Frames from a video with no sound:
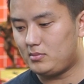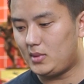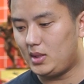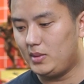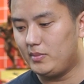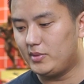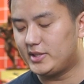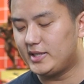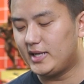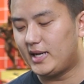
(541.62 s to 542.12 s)

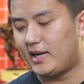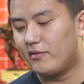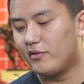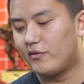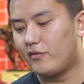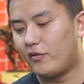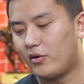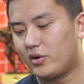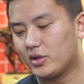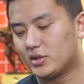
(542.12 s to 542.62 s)
But yeah, I
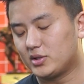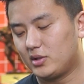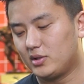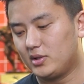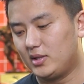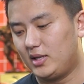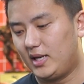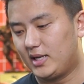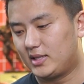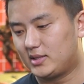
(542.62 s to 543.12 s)
would focus on
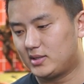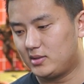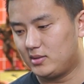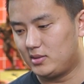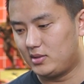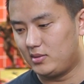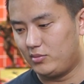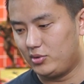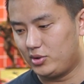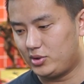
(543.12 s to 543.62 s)
the legs
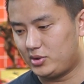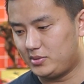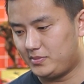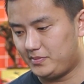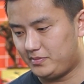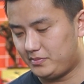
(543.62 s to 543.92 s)
the most.